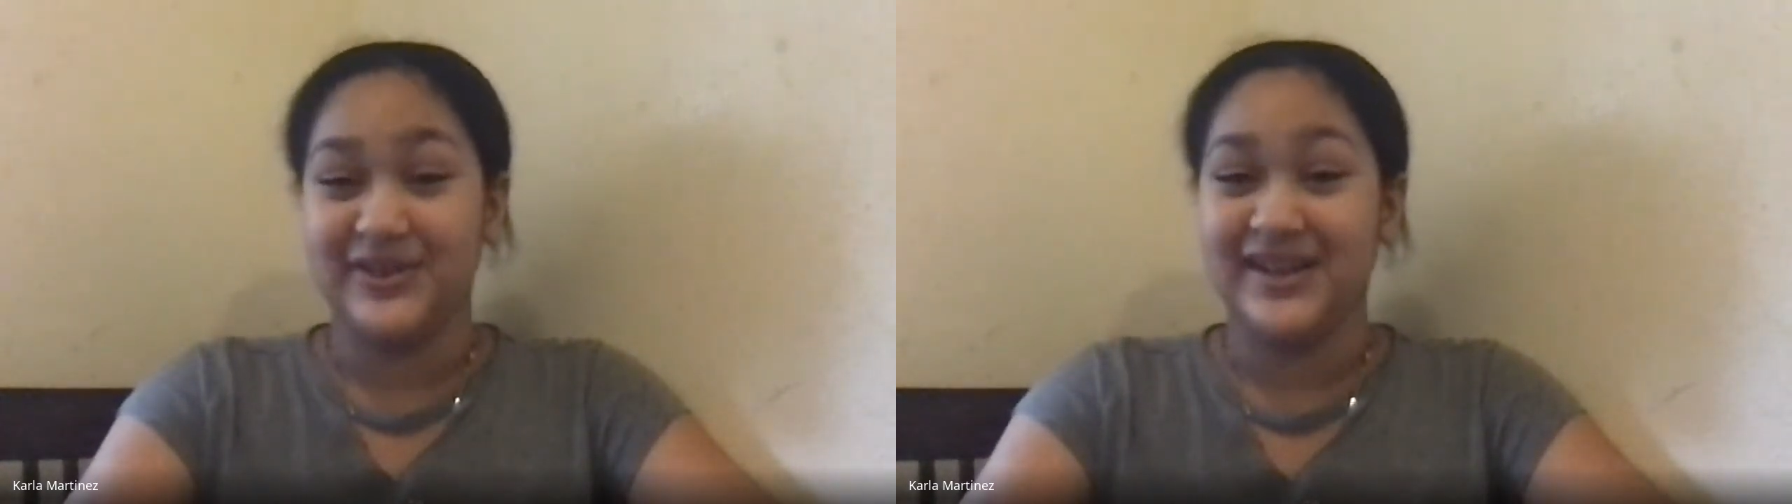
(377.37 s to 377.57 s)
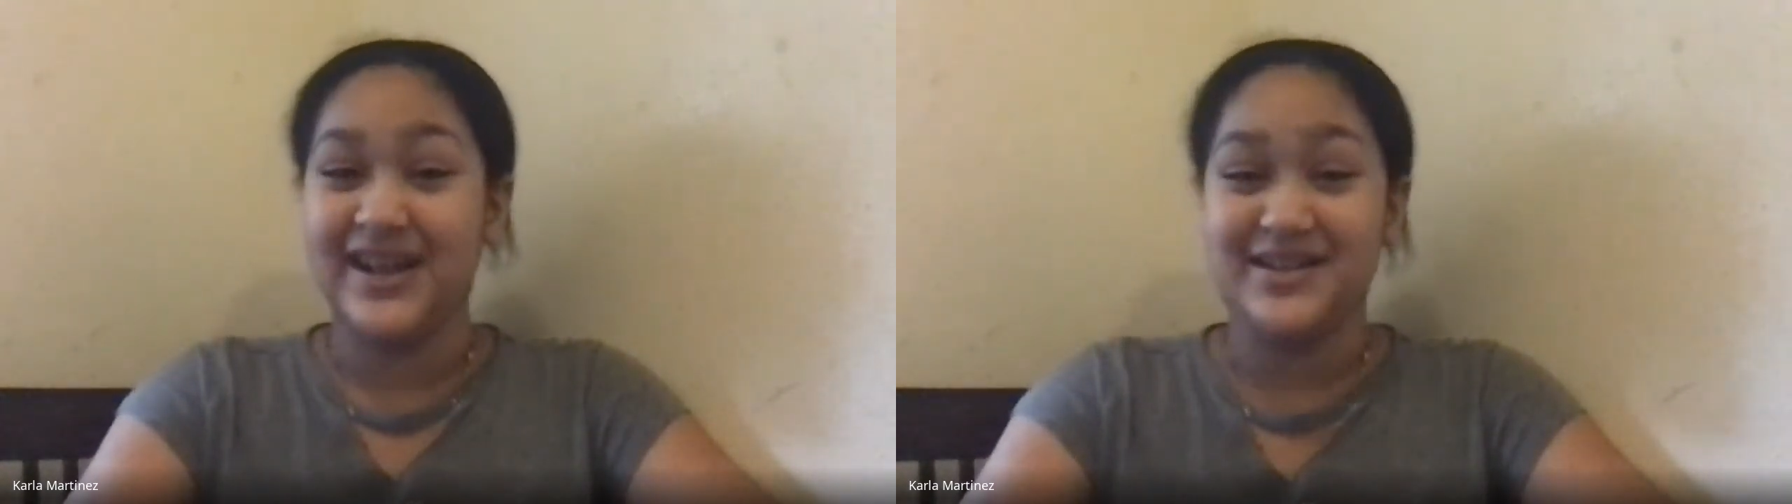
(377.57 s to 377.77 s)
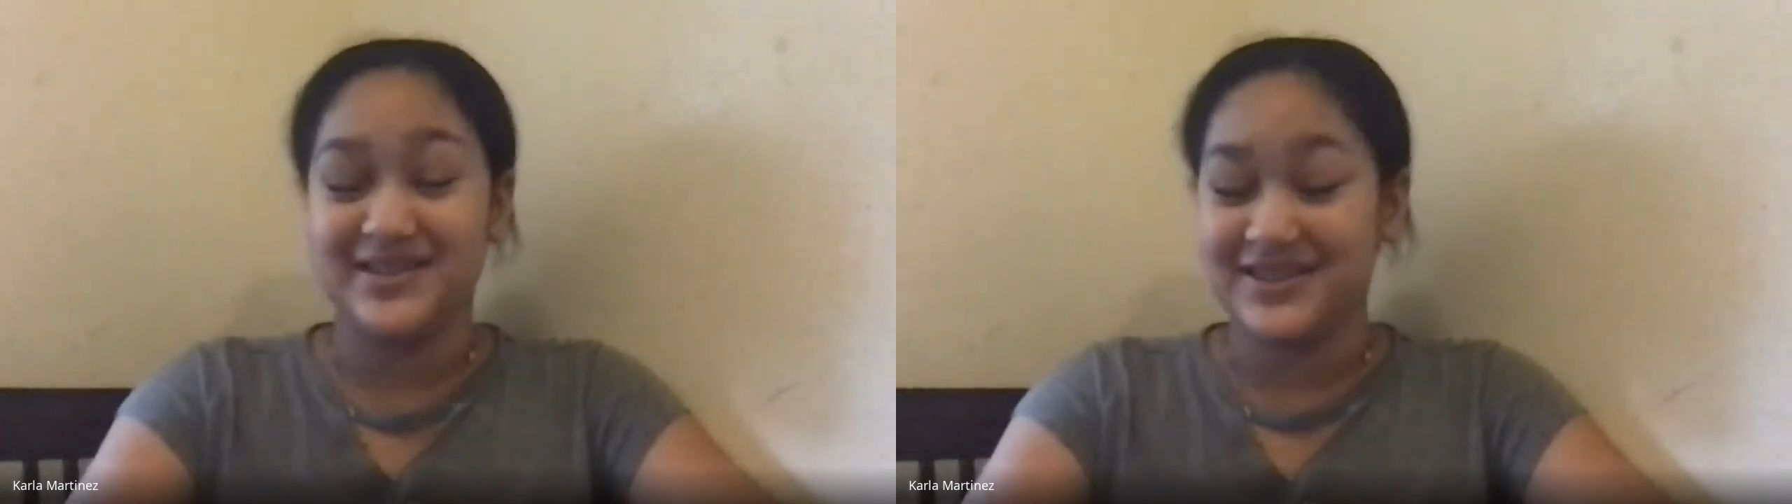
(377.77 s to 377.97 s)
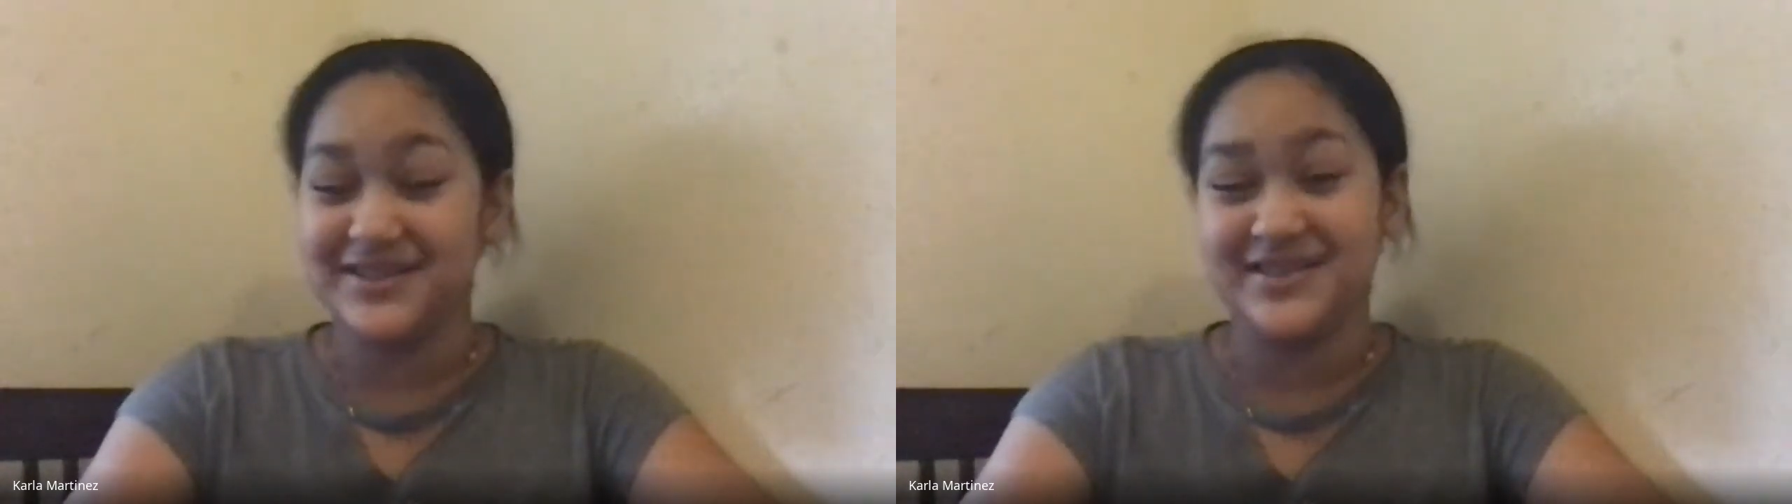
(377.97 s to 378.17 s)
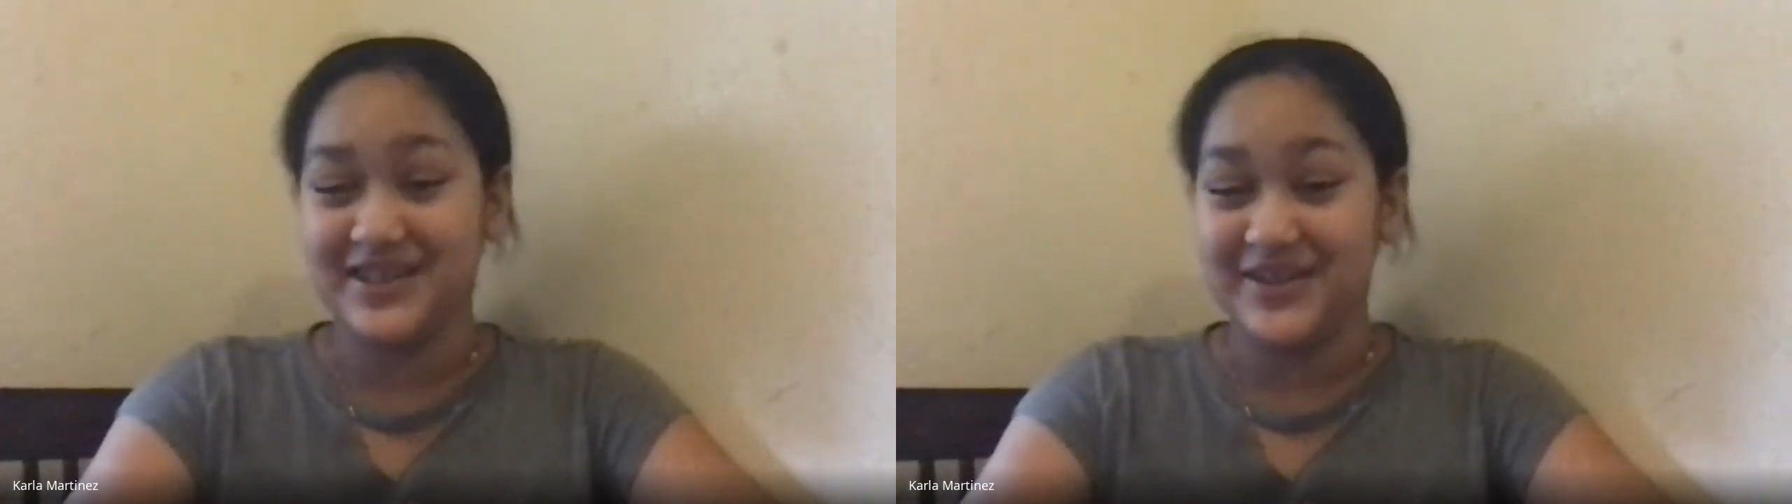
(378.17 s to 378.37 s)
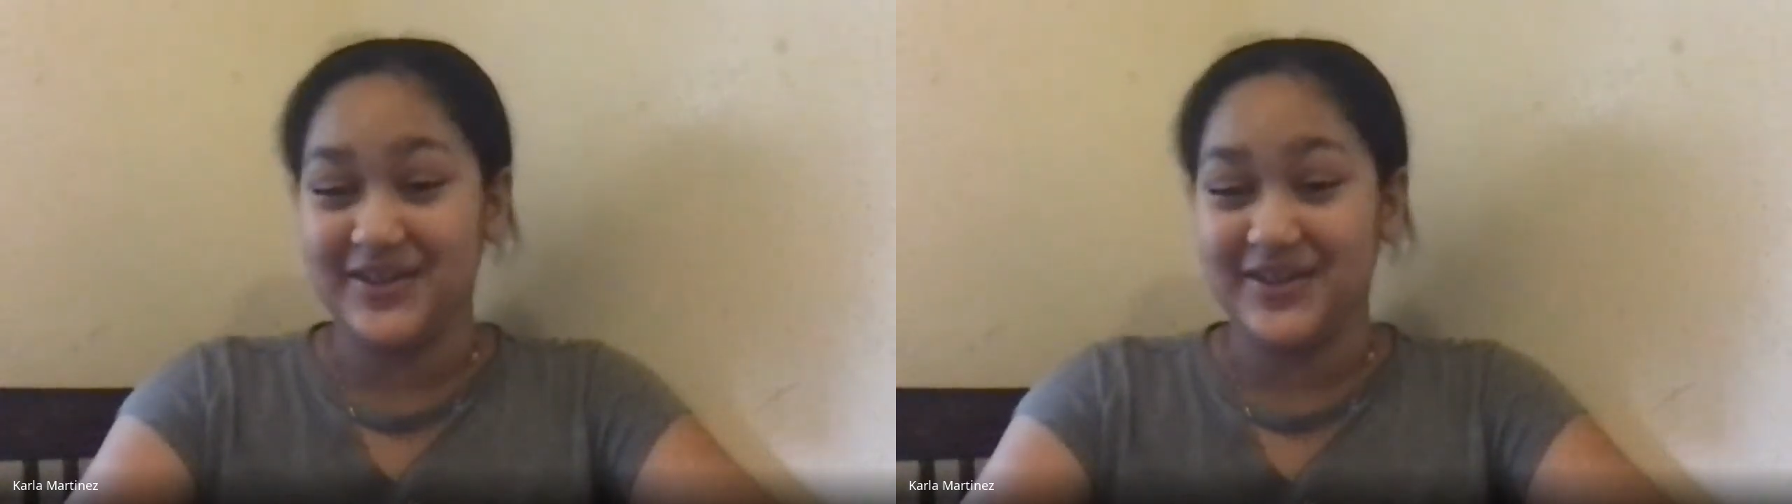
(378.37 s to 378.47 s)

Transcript: and I could see her